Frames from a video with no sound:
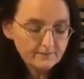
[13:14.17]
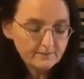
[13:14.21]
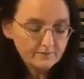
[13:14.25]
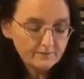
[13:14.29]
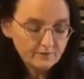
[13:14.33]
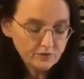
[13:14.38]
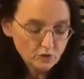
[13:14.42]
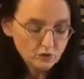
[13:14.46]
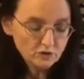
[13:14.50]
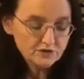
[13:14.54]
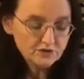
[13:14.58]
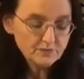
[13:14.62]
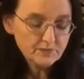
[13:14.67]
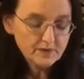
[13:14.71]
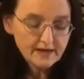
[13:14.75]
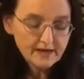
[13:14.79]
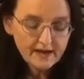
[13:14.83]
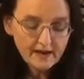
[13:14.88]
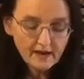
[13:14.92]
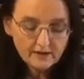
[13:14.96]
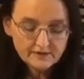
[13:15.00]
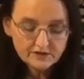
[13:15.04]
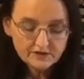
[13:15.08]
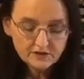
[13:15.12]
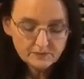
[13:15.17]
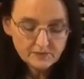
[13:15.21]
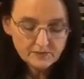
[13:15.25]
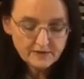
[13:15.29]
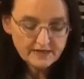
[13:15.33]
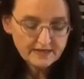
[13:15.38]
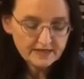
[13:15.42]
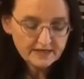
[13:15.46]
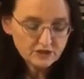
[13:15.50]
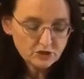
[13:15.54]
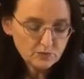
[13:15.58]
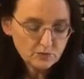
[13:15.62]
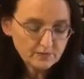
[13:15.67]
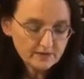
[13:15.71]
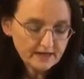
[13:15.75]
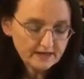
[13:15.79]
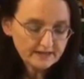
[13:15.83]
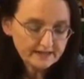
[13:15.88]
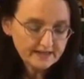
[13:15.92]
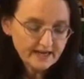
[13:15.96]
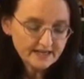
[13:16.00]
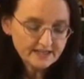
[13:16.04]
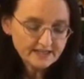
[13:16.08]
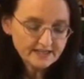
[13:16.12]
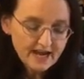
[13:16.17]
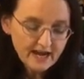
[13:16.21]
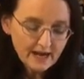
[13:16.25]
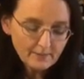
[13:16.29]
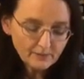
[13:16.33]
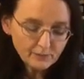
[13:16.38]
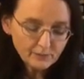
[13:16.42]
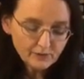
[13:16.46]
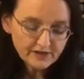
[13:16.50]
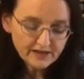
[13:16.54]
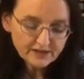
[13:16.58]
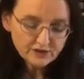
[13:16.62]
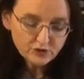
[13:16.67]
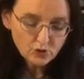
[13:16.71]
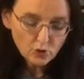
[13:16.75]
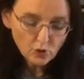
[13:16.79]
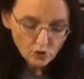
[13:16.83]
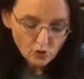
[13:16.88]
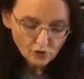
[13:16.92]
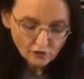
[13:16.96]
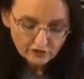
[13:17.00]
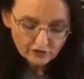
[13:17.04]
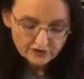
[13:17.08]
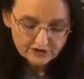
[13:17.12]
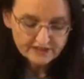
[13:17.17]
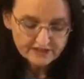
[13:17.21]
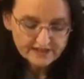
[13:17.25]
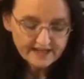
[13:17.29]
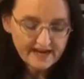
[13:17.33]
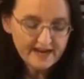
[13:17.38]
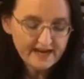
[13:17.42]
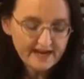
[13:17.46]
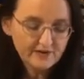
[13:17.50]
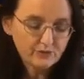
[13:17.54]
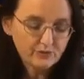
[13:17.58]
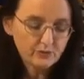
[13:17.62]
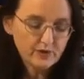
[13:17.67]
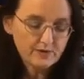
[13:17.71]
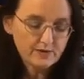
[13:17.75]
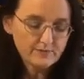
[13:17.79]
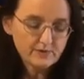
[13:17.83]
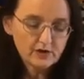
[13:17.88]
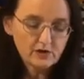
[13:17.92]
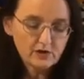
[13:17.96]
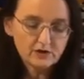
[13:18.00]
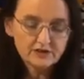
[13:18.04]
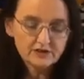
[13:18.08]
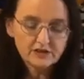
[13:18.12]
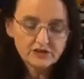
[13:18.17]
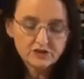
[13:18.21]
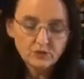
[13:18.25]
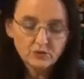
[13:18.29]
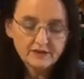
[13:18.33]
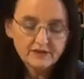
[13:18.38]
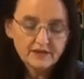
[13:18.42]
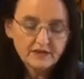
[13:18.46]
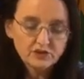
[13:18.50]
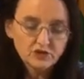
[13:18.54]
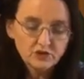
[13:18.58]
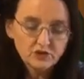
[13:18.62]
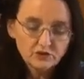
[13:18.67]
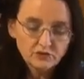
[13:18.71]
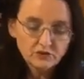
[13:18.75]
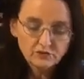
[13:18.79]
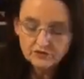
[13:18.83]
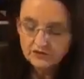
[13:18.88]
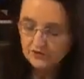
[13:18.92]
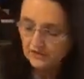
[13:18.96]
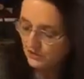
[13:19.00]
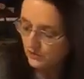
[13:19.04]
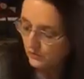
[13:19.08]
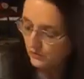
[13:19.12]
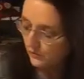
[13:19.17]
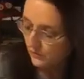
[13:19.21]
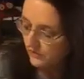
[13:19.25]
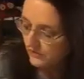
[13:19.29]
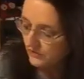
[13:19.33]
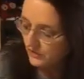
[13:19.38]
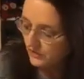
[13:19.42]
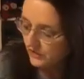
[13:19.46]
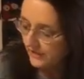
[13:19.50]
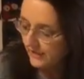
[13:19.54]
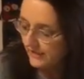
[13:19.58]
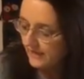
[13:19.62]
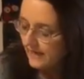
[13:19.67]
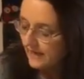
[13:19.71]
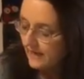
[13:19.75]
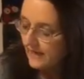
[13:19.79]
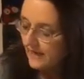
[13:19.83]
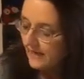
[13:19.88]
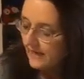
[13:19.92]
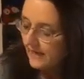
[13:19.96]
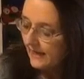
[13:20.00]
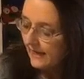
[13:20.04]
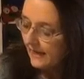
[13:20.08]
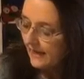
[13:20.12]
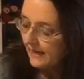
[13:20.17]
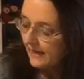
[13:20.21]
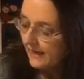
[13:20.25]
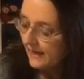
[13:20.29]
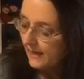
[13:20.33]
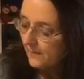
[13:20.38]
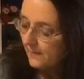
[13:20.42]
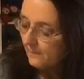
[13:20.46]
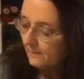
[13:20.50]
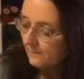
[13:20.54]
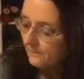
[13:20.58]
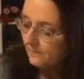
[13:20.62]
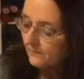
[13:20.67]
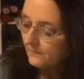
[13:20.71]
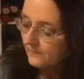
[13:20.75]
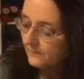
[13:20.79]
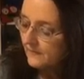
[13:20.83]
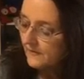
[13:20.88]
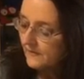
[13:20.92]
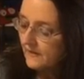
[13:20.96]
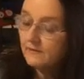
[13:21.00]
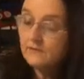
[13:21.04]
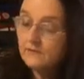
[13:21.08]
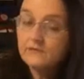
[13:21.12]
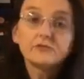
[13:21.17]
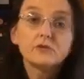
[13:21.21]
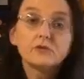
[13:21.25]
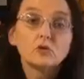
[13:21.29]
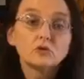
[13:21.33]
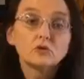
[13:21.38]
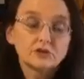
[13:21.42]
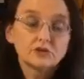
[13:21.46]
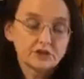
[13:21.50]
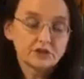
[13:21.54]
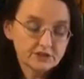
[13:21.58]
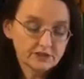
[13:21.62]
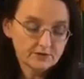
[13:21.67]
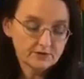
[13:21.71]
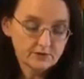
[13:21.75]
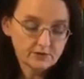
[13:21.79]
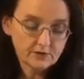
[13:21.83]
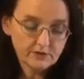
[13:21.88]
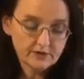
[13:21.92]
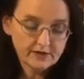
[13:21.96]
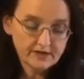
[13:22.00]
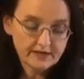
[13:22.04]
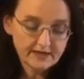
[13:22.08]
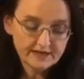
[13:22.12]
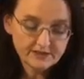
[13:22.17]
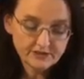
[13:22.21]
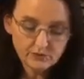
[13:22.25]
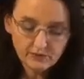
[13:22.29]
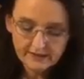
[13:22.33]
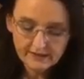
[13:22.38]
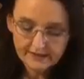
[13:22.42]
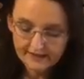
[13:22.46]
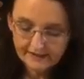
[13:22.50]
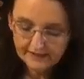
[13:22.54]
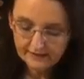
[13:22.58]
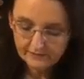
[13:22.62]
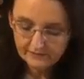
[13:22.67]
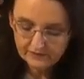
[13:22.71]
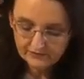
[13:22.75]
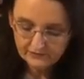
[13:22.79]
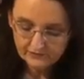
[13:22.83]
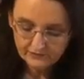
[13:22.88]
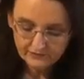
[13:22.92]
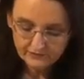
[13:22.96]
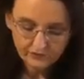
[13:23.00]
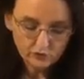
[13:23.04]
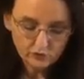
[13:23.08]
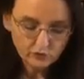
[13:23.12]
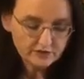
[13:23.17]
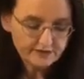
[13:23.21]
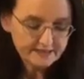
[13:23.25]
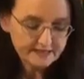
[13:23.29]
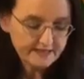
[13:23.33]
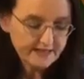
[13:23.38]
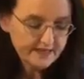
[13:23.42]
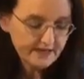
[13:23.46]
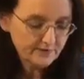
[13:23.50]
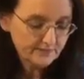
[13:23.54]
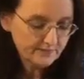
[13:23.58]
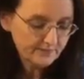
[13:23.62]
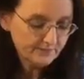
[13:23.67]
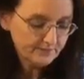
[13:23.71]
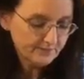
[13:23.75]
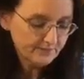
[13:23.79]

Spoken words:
fold it by hand, just peek it up like that and bring it over to the halfway mark that you originally folded. Okay, so a little bit of a fold down.